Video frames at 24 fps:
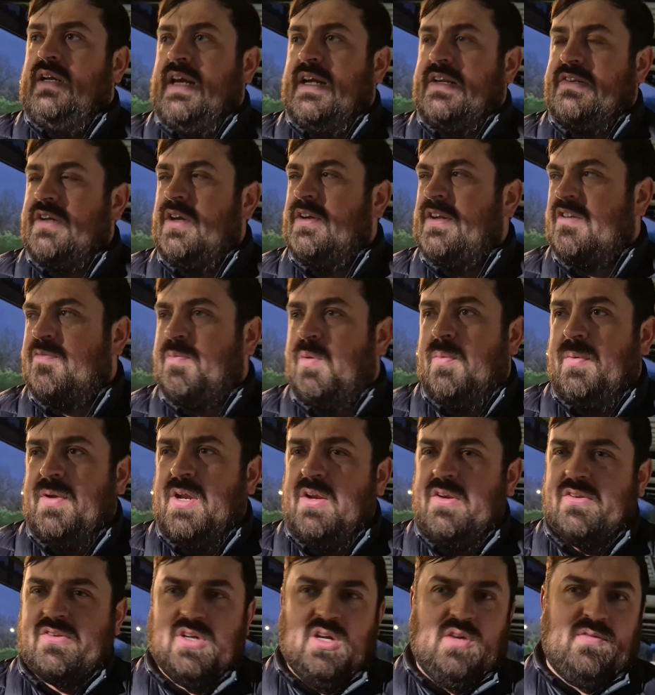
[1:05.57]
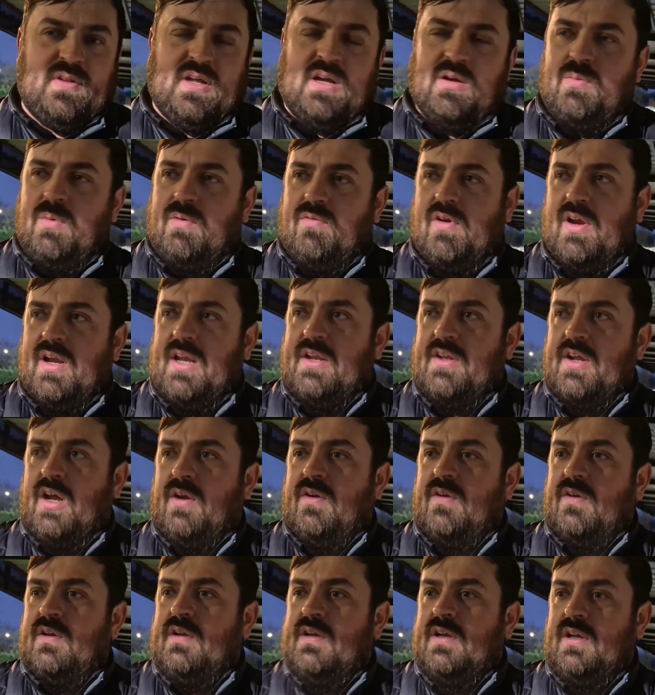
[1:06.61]
so disappointed. We don't deserve that. We really
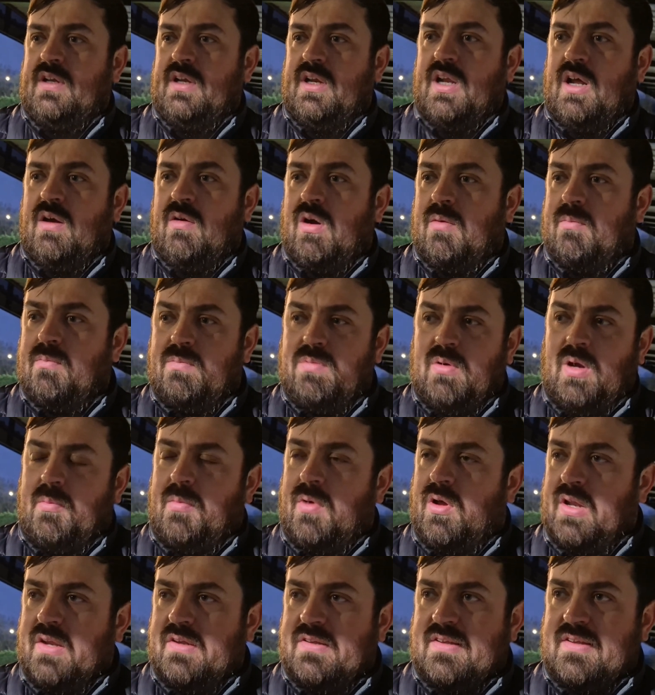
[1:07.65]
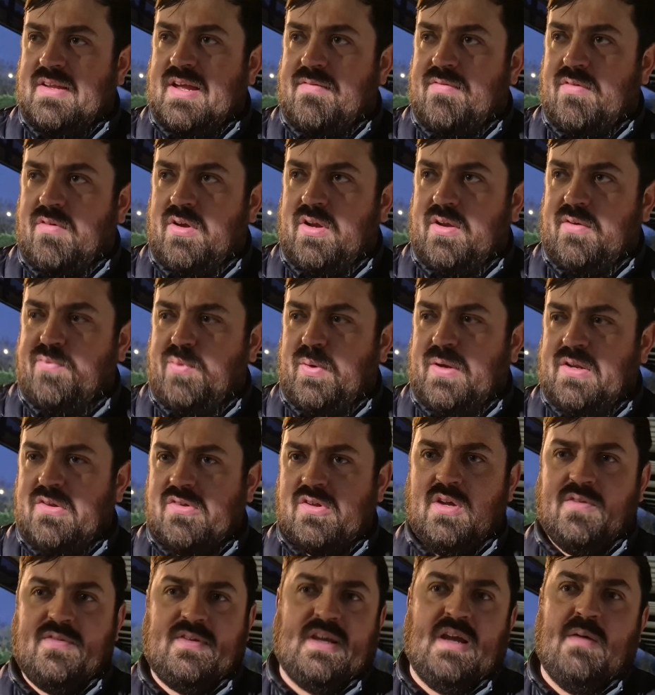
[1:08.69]
don't. And I'm honest as ever. And if we
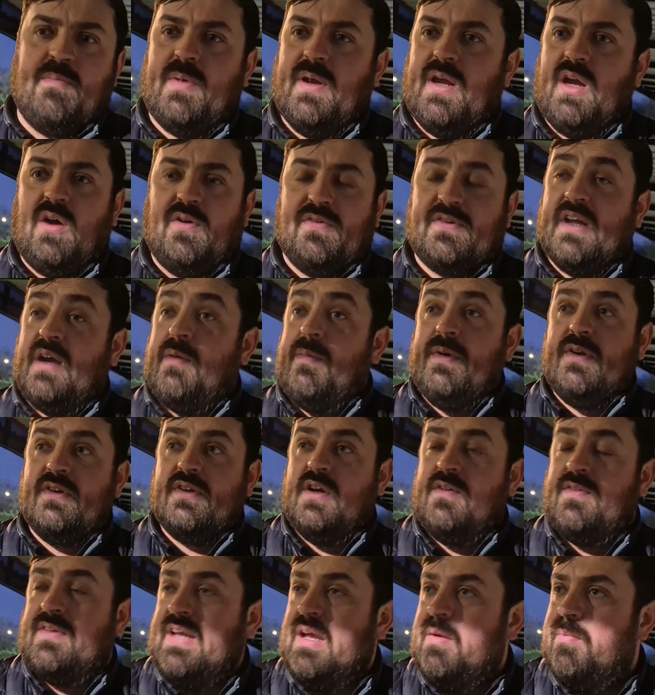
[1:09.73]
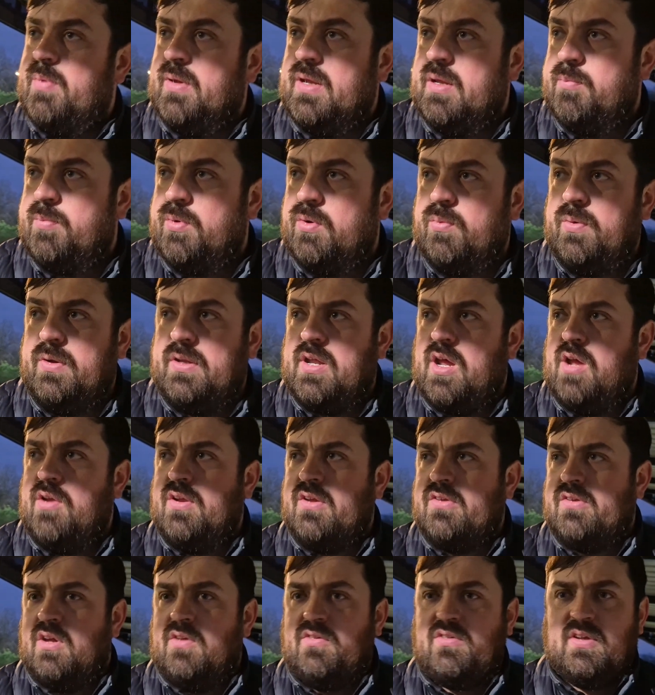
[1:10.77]
deserve to get beat, I'll say we deserve to get beat. But we don't
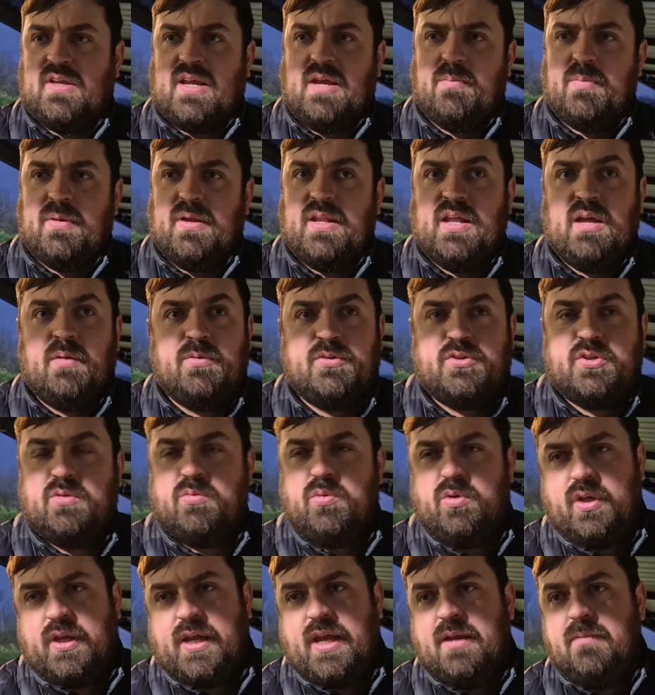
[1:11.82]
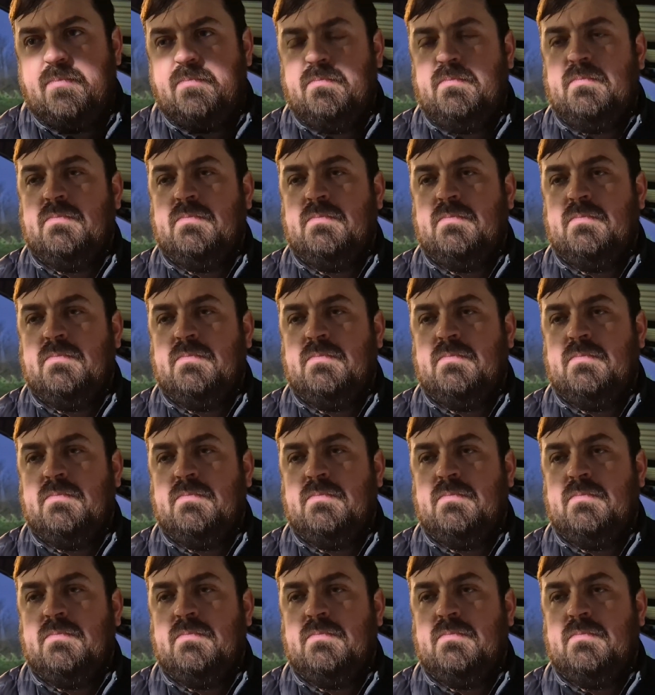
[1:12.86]
deserve to get beat. There, we should have won the game.